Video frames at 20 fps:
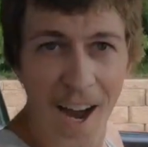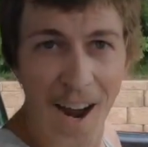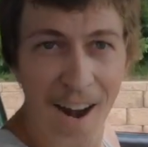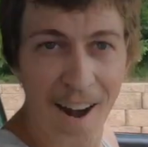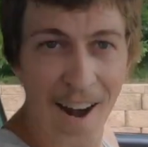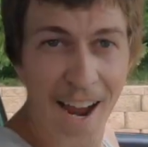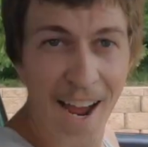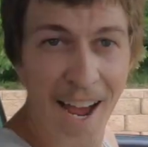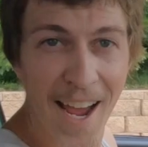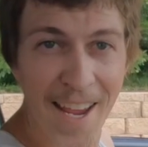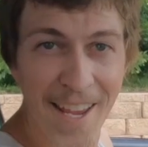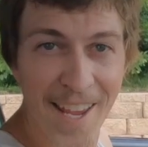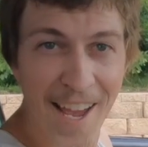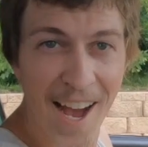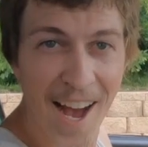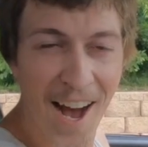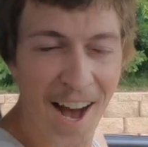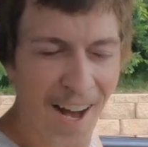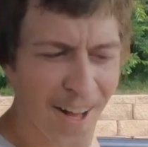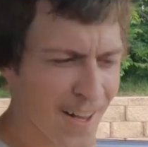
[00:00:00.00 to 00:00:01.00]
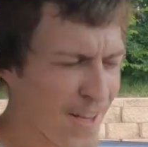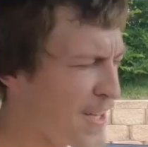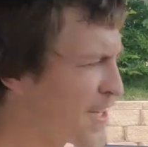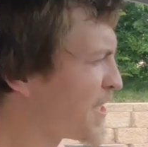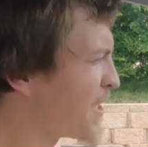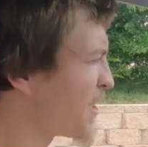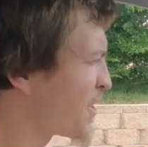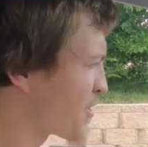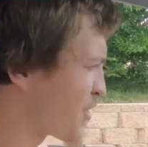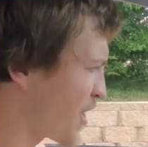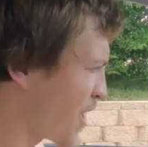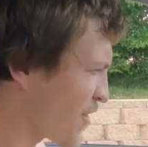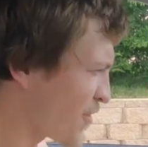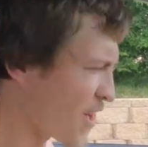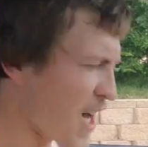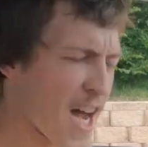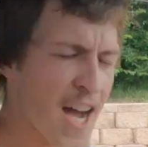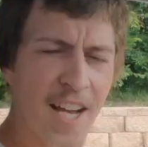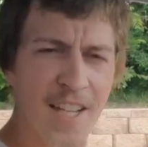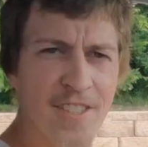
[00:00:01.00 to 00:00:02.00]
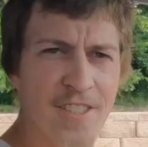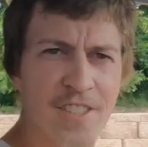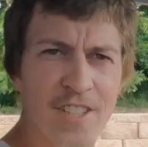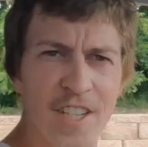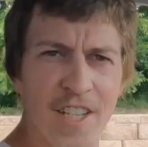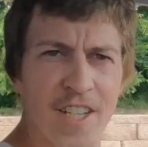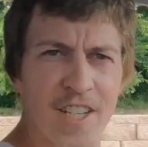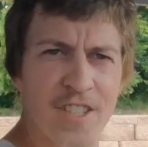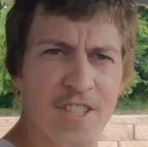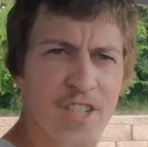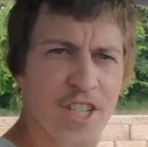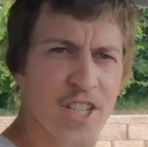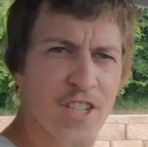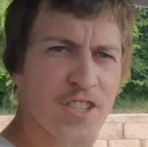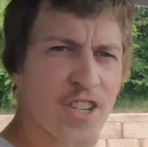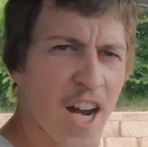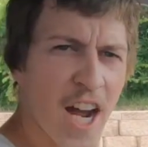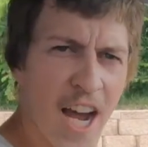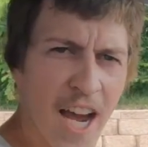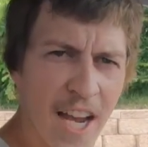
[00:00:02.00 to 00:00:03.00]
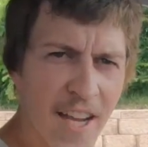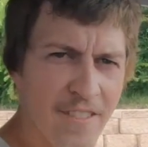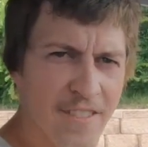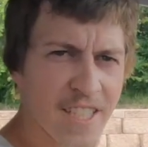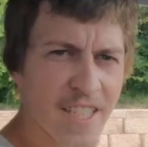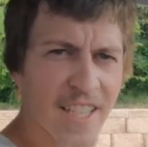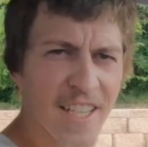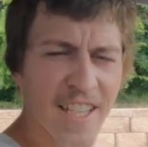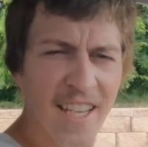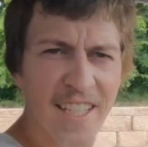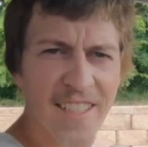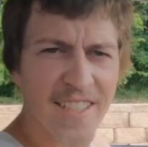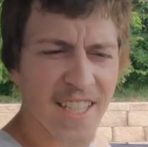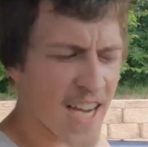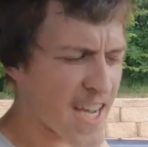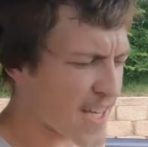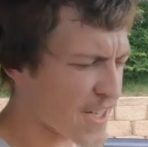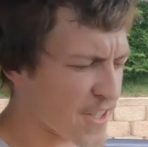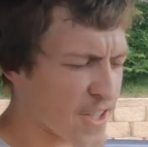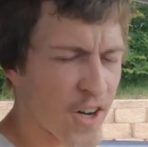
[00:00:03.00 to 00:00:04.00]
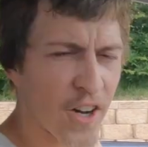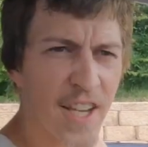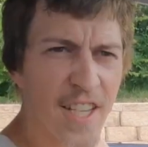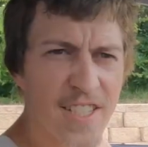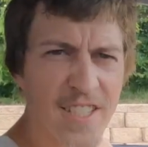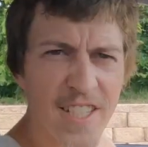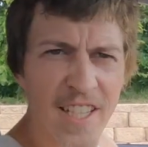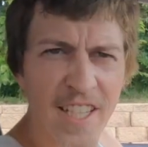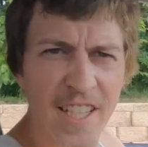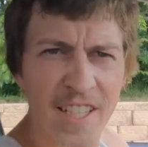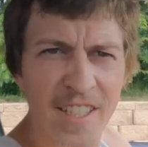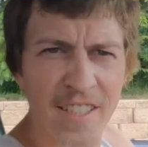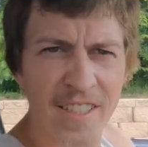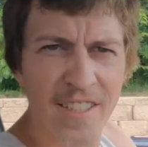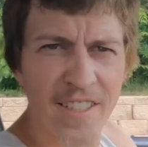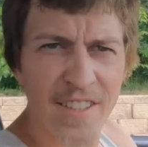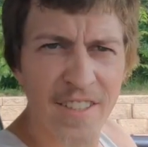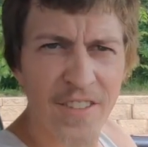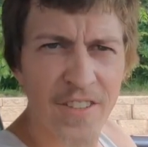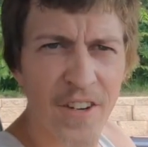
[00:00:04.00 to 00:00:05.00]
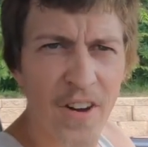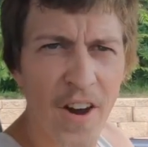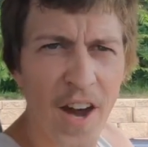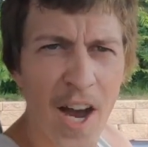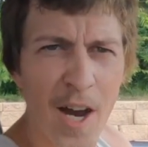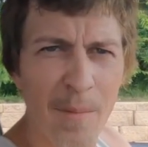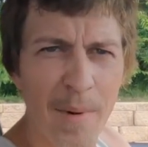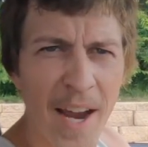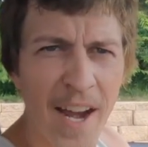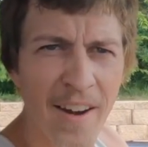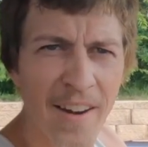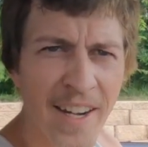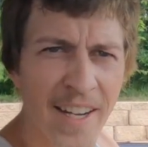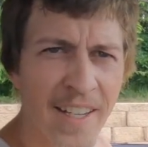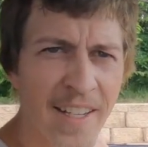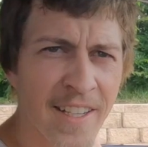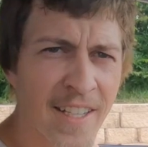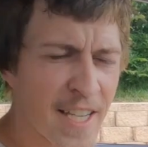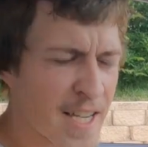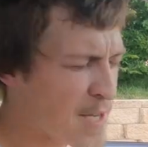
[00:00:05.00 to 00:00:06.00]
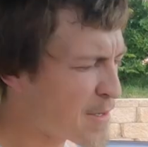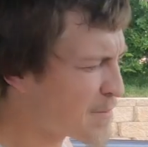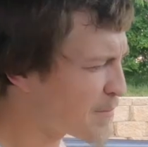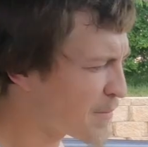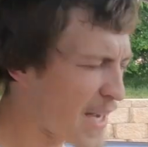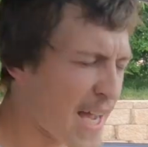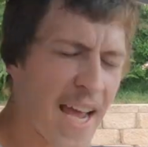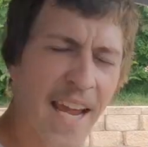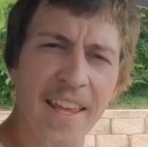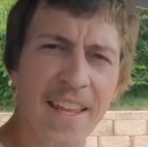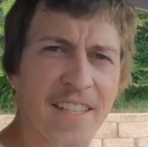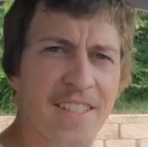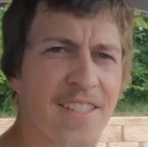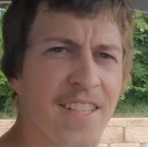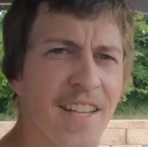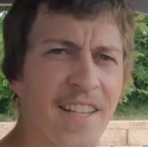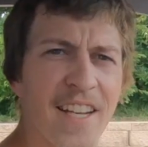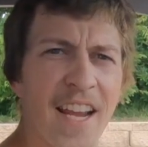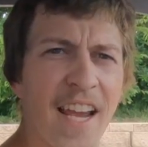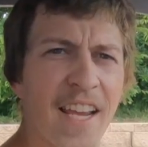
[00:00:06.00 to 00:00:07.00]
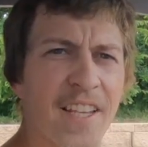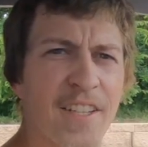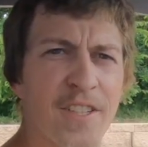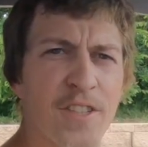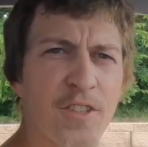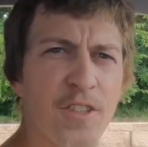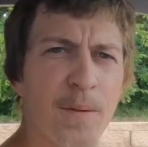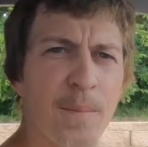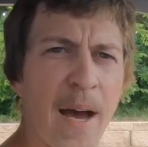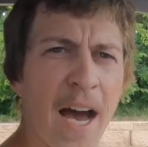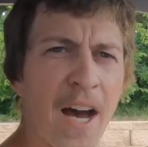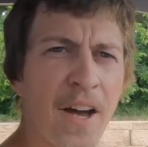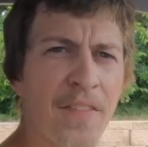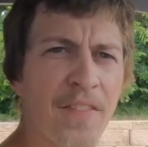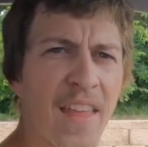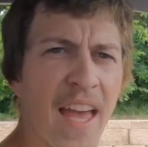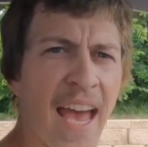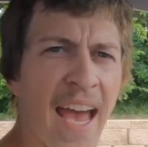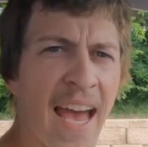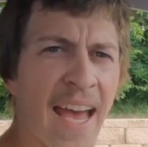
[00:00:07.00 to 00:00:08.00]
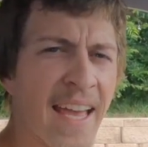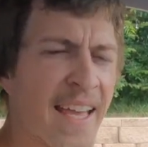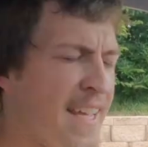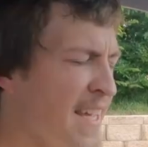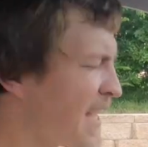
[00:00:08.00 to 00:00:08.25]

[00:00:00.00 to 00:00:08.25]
All right, y'all. She runs, She drives. It's got a noisy throwout bearing, but hey, that's nothing I can do about that.